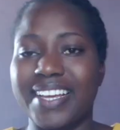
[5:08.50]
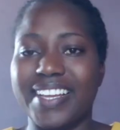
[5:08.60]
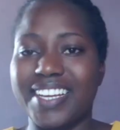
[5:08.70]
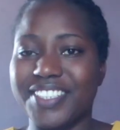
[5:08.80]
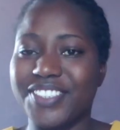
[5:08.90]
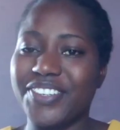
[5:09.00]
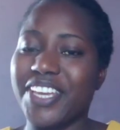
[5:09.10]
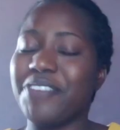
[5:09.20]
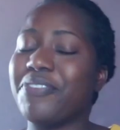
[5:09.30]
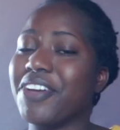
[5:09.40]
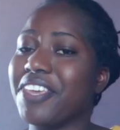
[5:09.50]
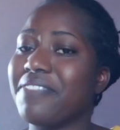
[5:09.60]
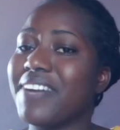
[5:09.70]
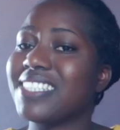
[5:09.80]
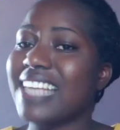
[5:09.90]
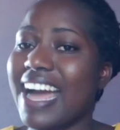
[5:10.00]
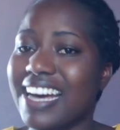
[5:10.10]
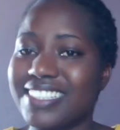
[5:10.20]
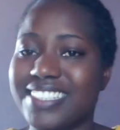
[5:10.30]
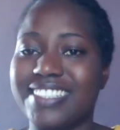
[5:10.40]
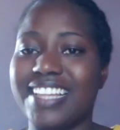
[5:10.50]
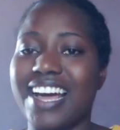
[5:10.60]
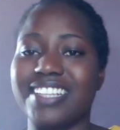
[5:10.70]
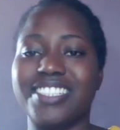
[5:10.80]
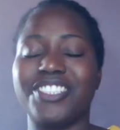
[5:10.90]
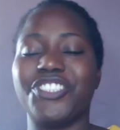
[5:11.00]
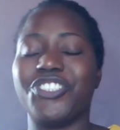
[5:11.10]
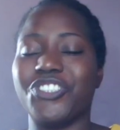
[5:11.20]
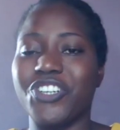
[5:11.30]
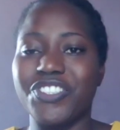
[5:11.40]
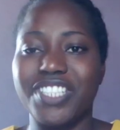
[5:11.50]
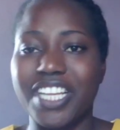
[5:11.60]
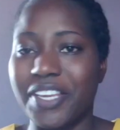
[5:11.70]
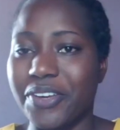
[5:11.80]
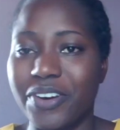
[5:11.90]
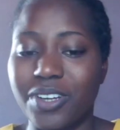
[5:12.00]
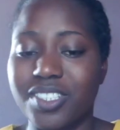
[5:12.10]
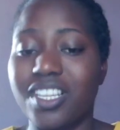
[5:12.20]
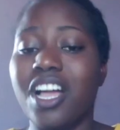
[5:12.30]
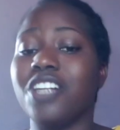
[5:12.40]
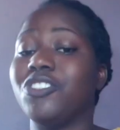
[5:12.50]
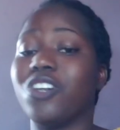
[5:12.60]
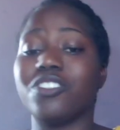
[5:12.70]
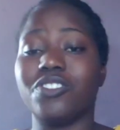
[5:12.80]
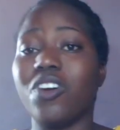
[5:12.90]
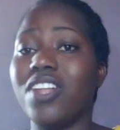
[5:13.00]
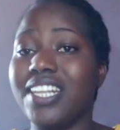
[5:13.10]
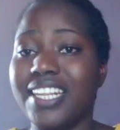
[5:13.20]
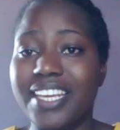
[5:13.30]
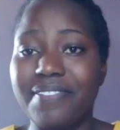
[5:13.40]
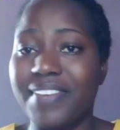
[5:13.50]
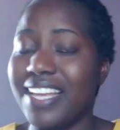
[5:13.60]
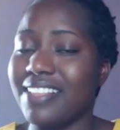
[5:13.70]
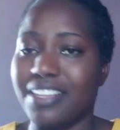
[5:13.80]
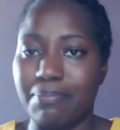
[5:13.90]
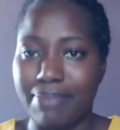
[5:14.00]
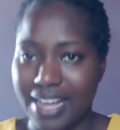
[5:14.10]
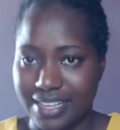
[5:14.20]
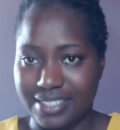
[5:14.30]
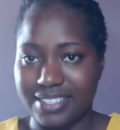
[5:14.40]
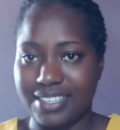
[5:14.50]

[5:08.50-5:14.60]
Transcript: Yeah, so a forgiver's heart that trusts in God does not live in the past,